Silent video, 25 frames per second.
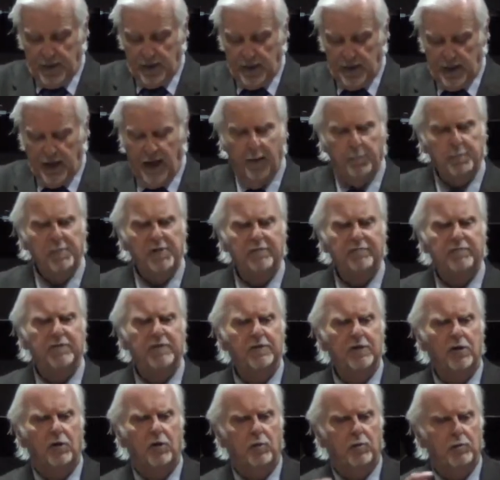How many of you
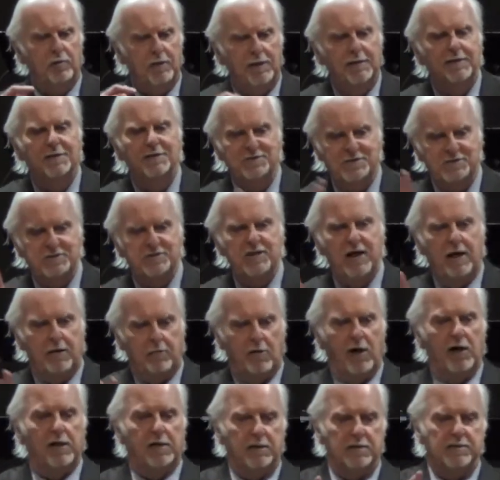know this is not
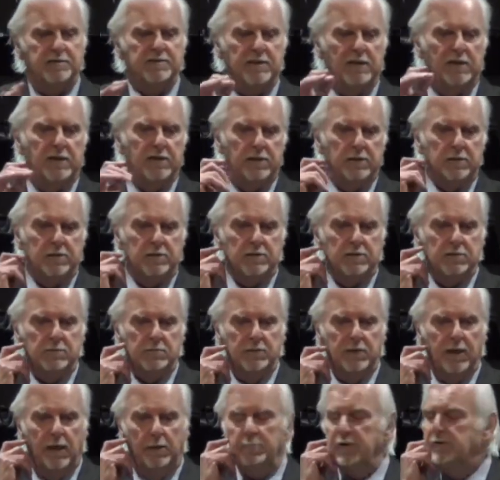rocket science?
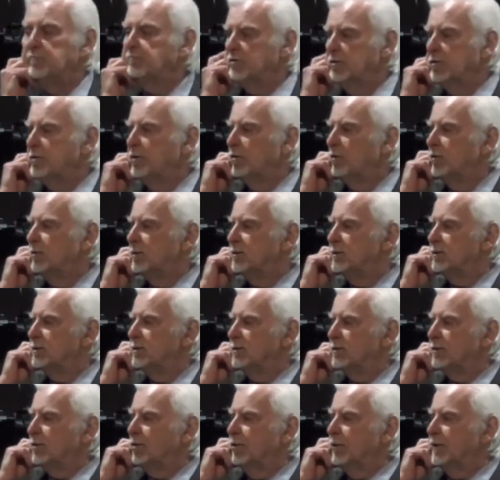How many of you know that
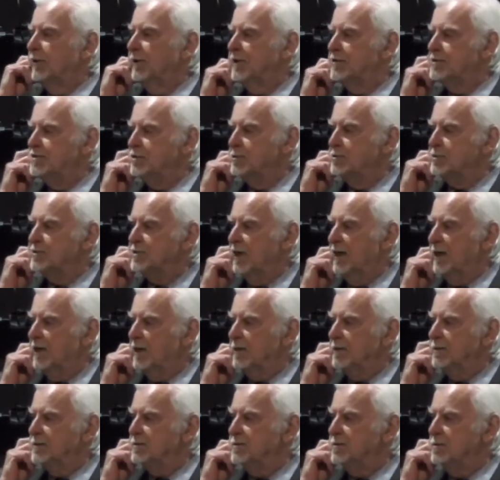a coin has two
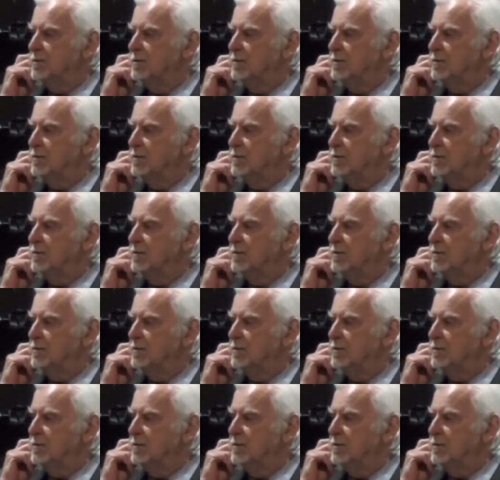sides?